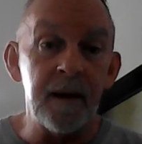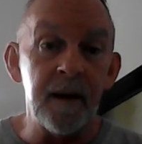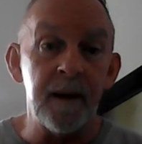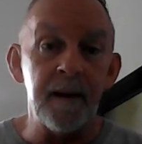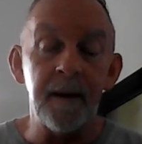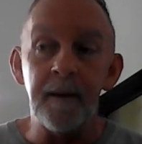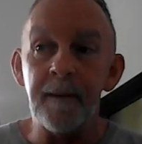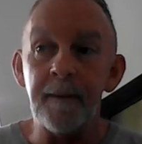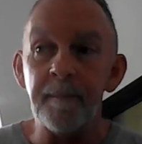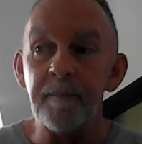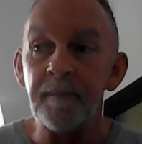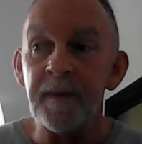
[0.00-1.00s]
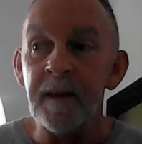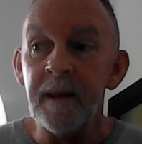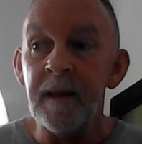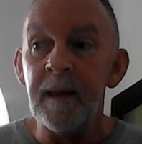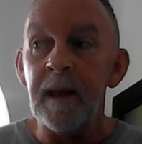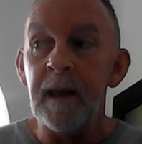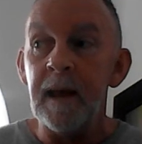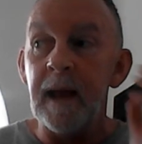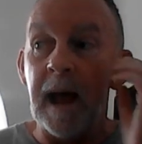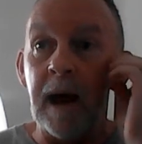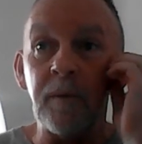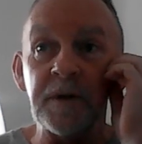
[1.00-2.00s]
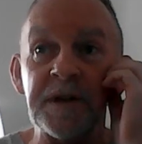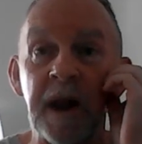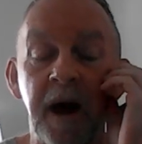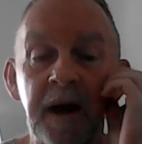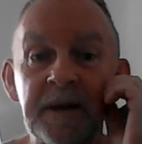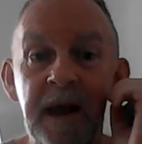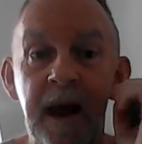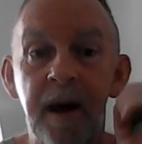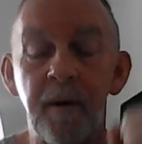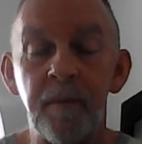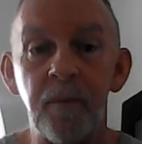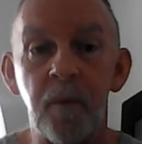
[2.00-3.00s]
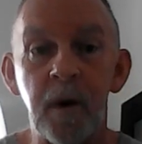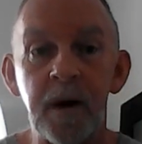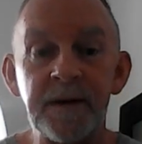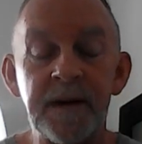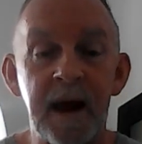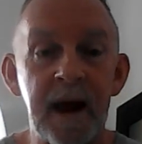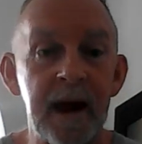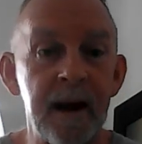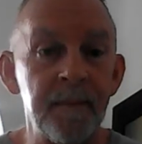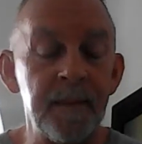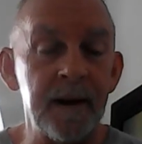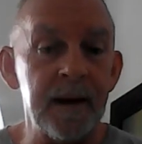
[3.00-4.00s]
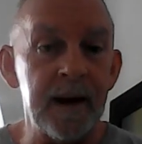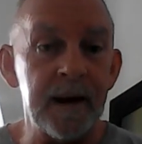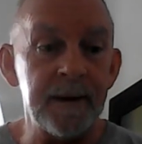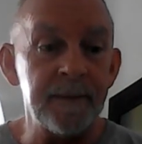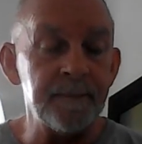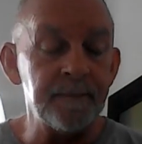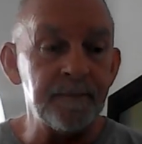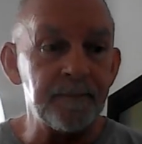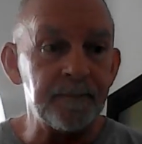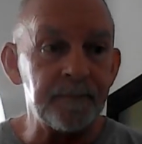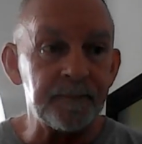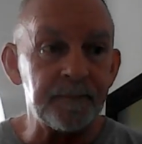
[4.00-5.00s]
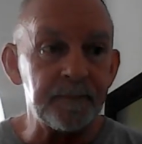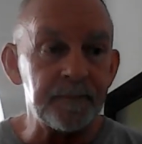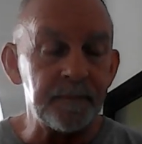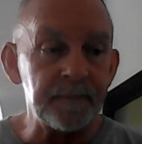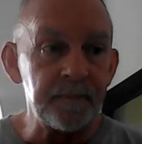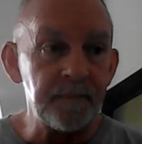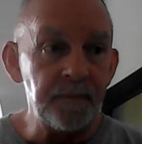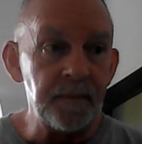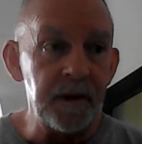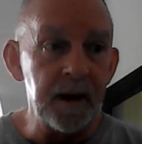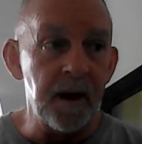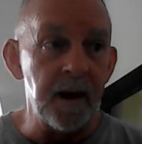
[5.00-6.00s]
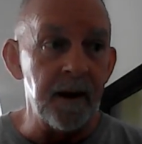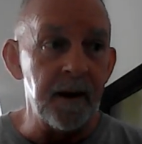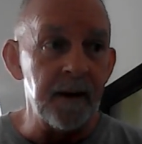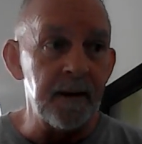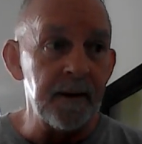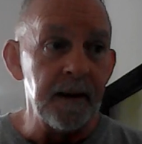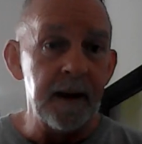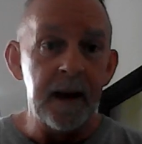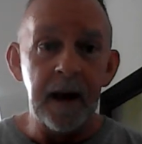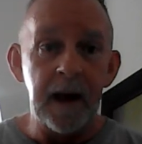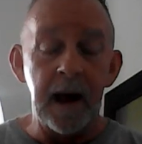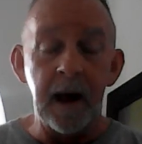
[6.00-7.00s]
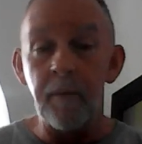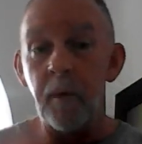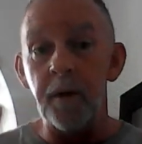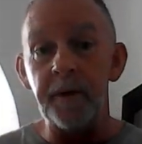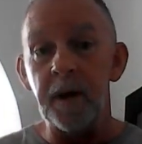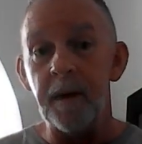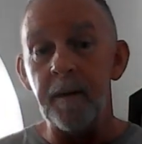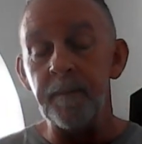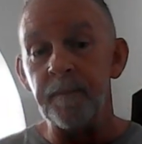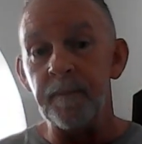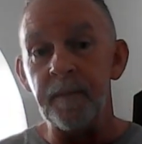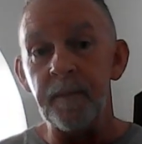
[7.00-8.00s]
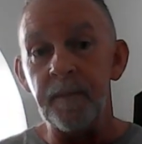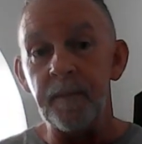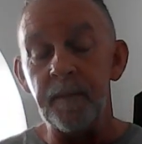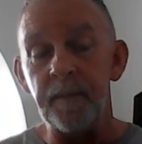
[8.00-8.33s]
Uh, I was knocked out one time, and uh, I woke up and.